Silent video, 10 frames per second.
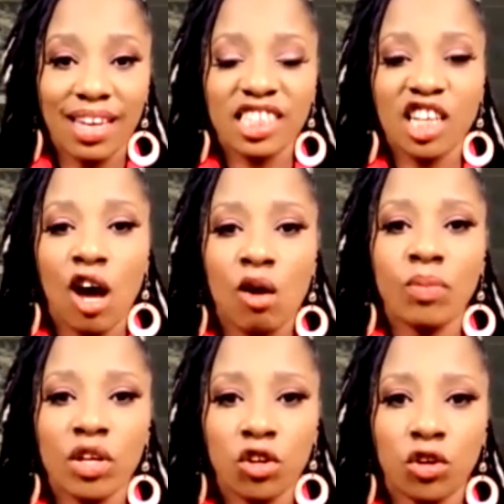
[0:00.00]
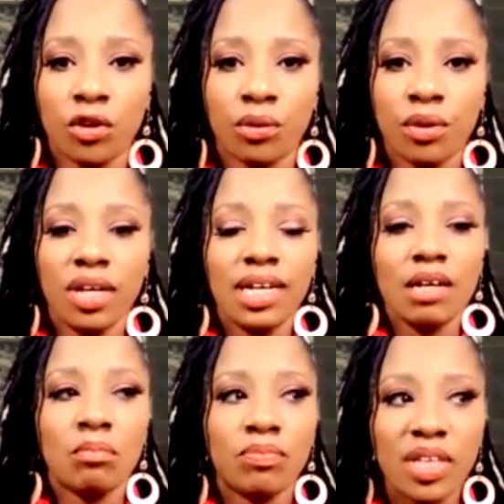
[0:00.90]
It's helping you
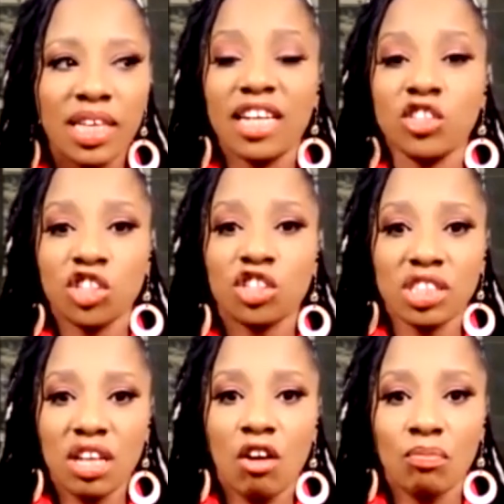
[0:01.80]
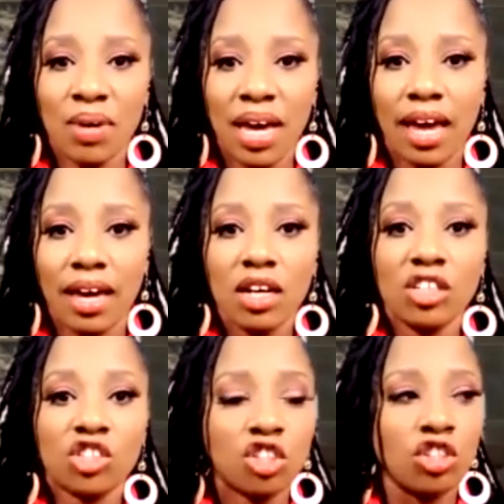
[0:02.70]
get yourself back
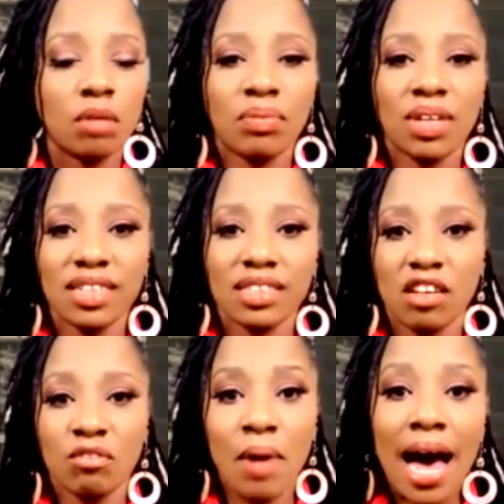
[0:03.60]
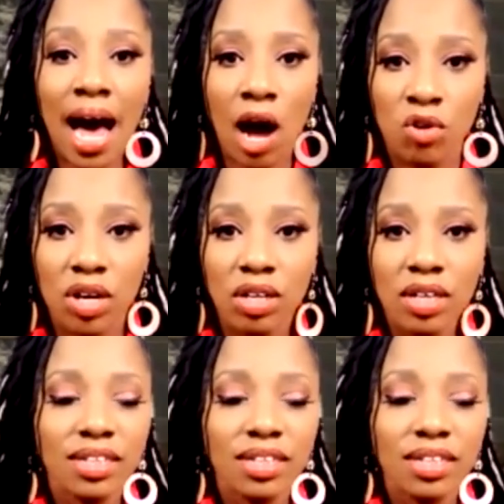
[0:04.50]
to your place of power.